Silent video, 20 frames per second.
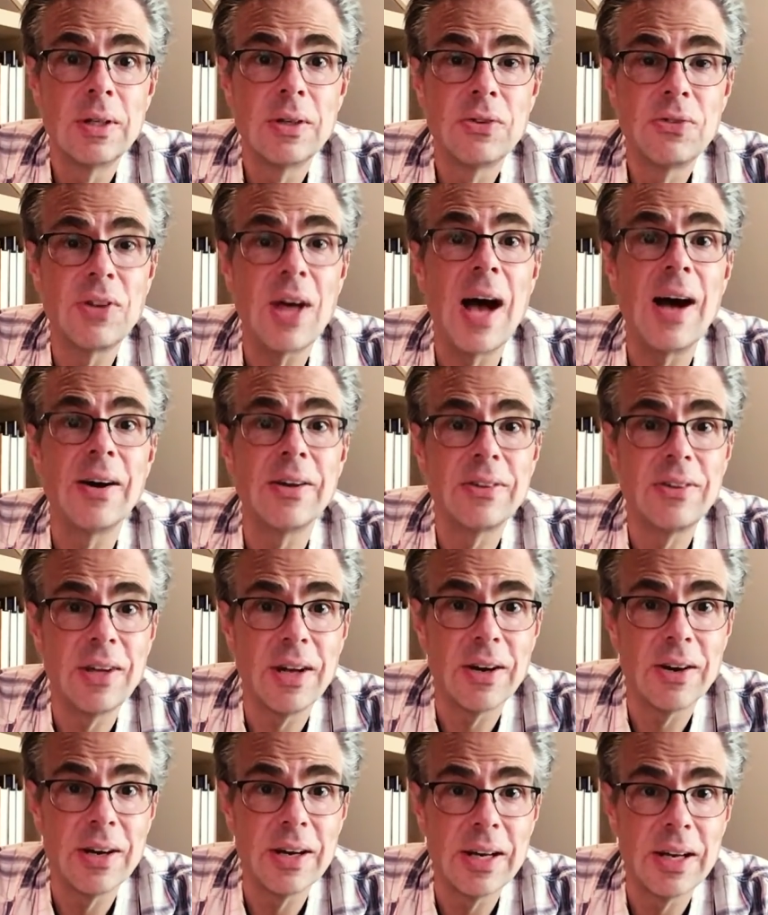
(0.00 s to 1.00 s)

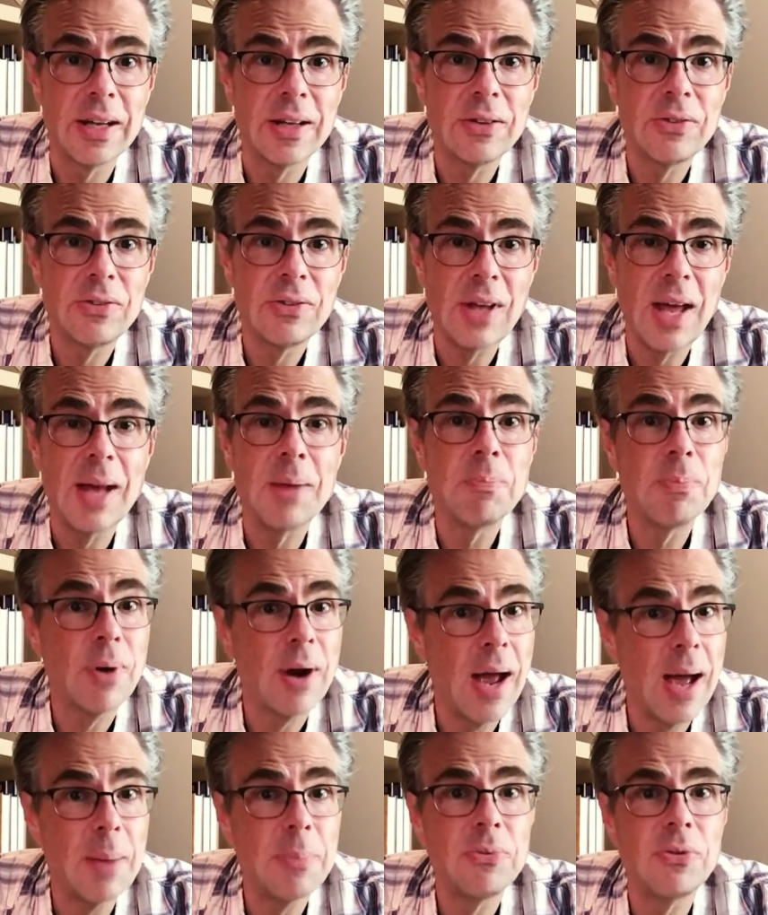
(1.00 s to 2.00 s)
solitariness and
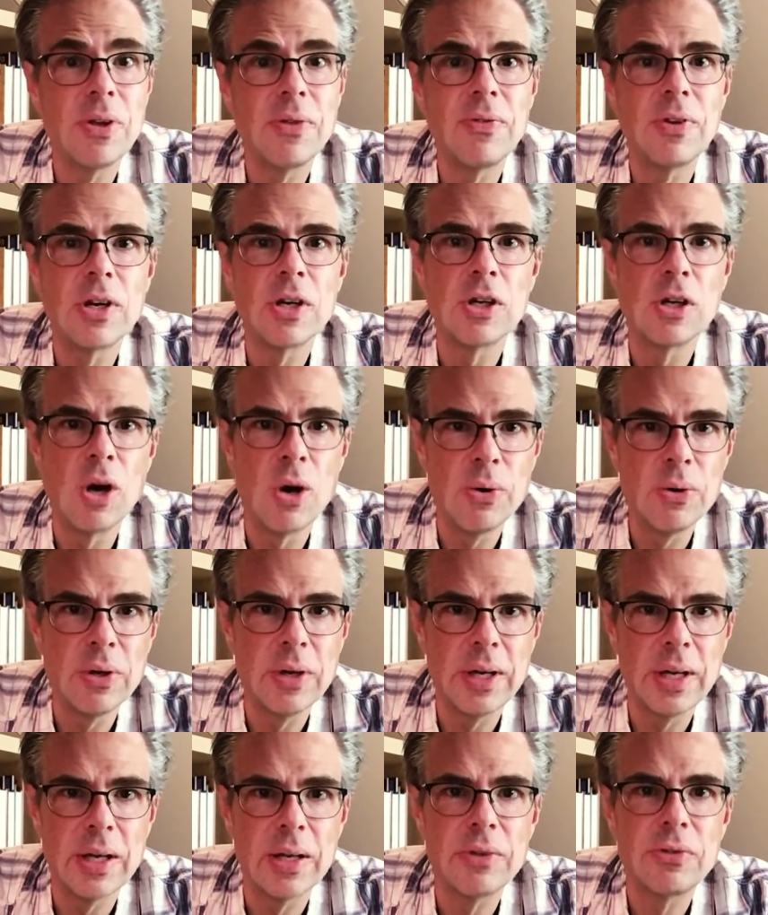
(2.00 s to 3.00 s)
perhaps even
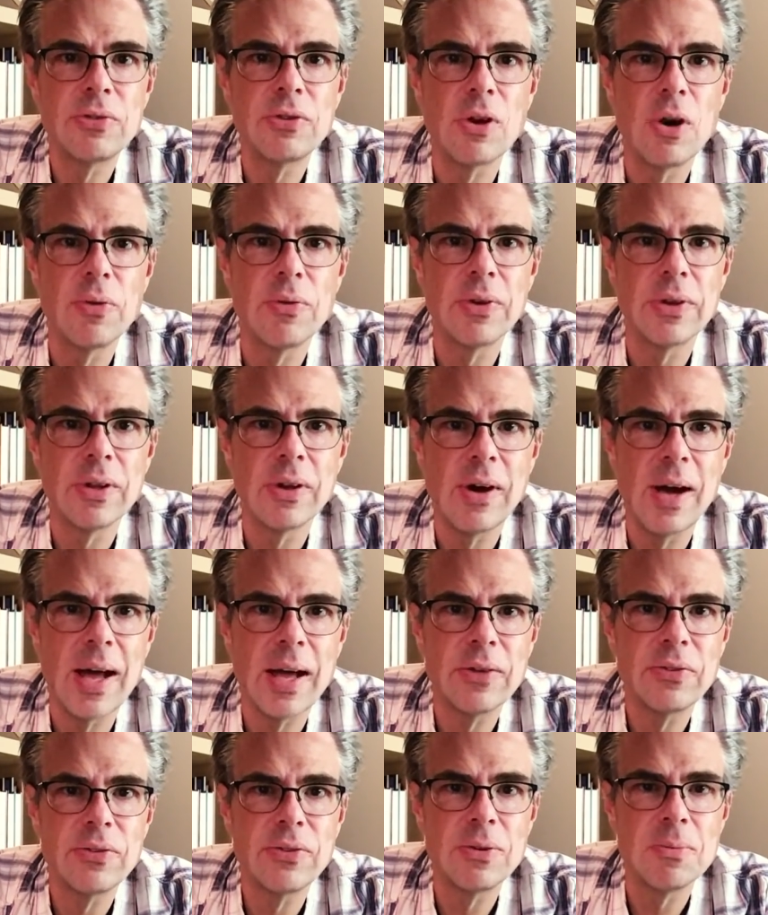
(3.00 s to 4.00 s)
loneliness over the
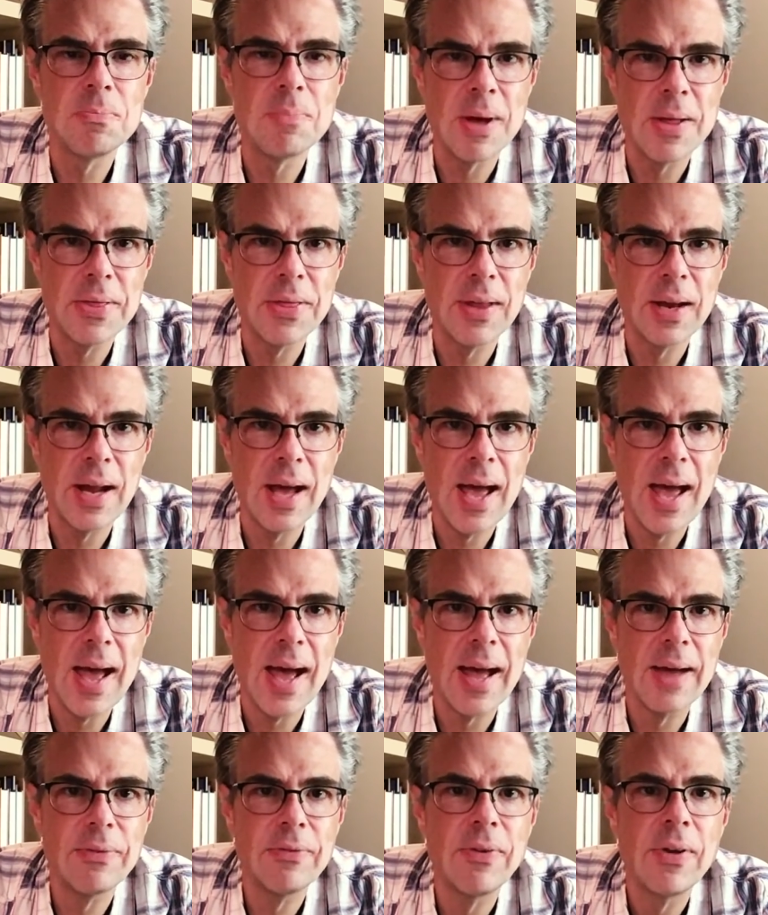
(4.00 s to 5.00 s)
last month and a
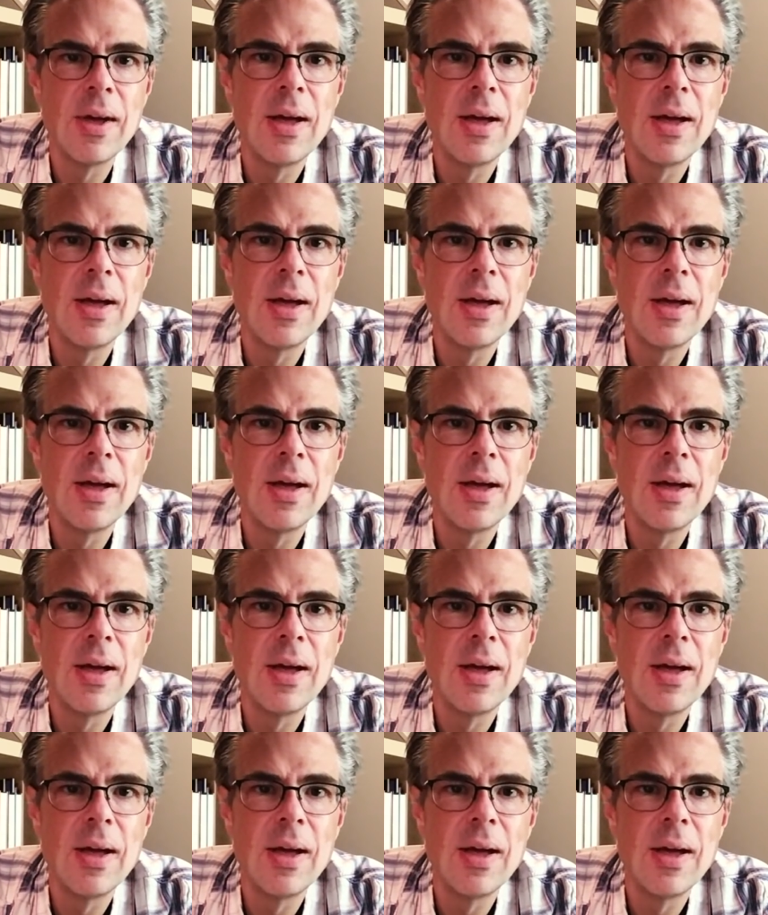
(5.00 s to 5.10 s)
half.